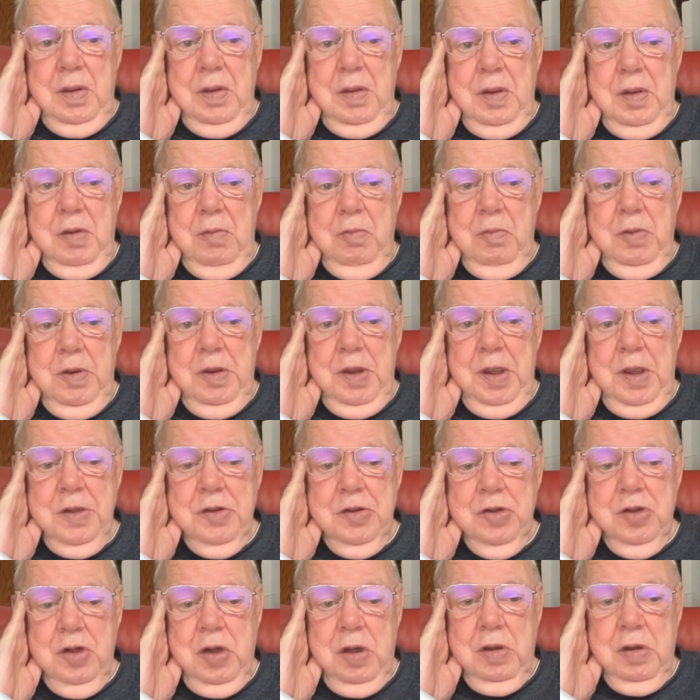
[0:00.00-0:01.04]
and run that
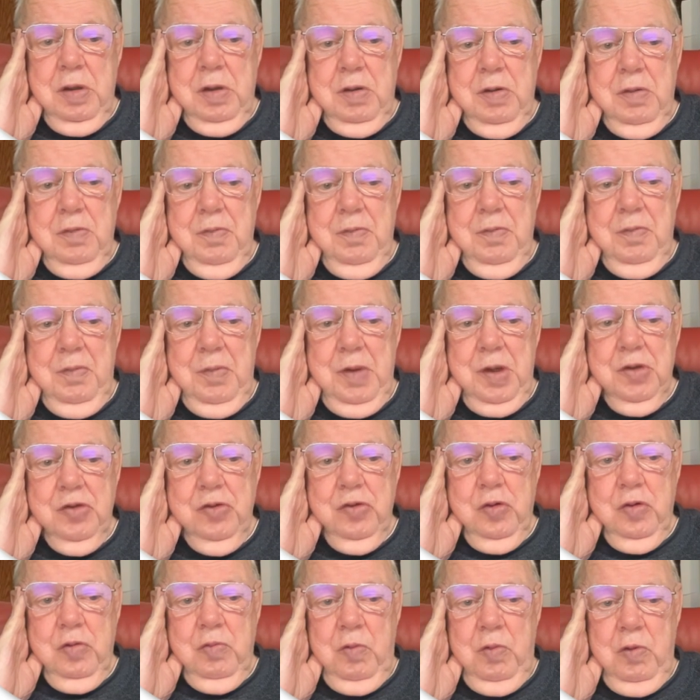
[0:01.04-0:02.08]
chunk, make
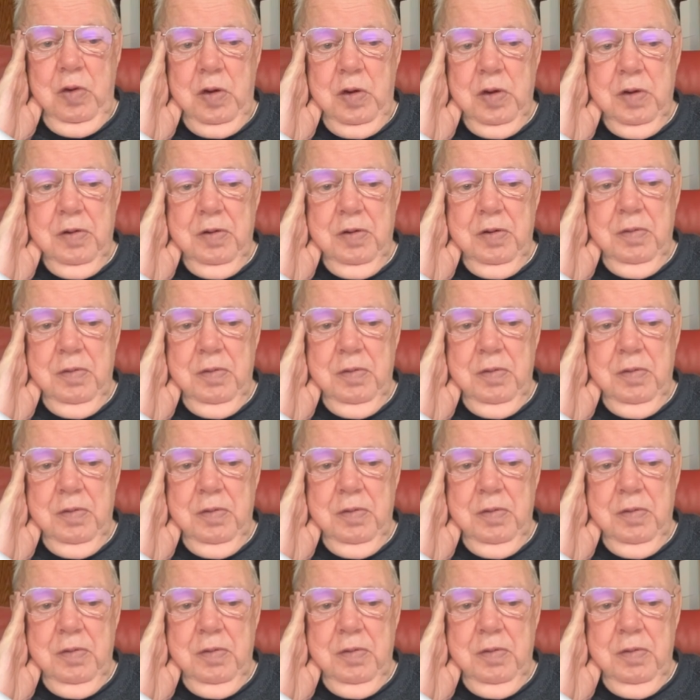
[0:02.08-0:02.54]
sure it worked.